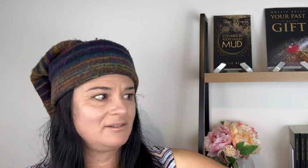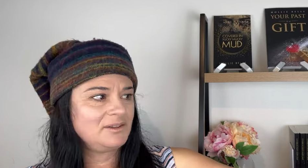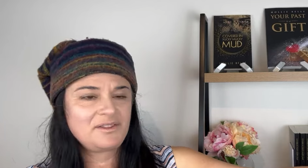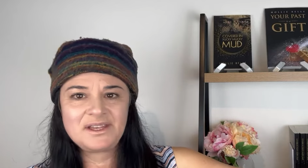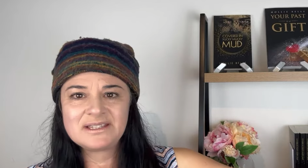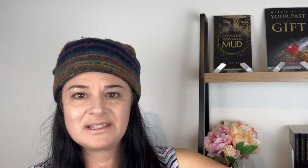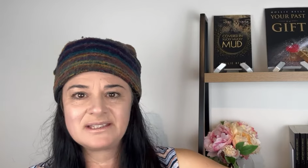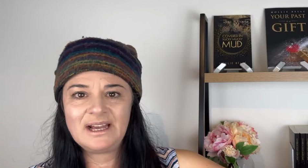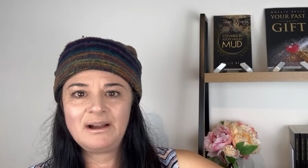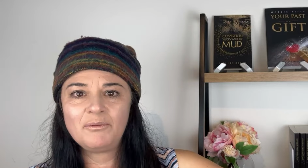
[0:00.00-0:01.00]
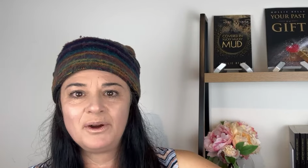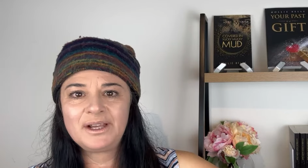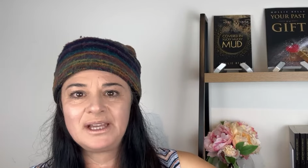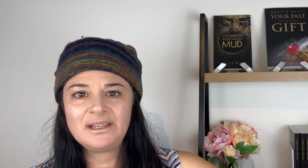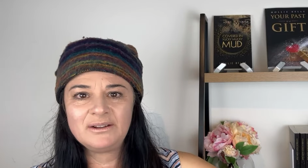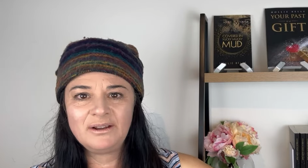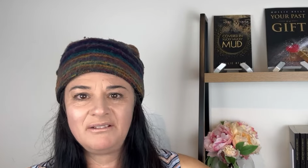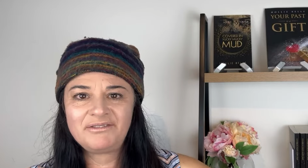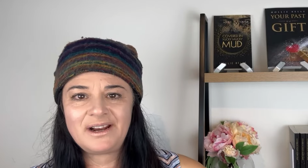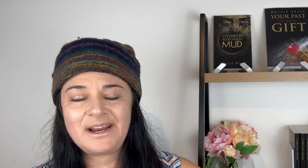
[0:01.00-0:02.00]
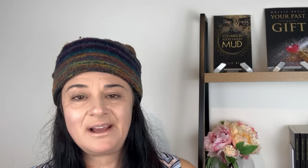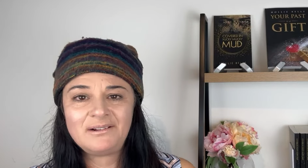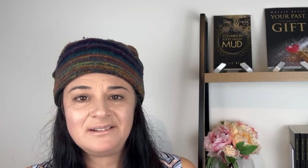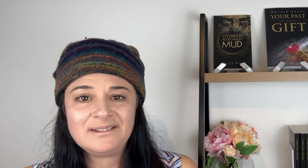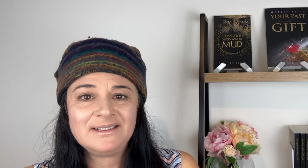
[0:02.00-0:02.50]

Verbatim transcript: all the things that aren't working in your life right now.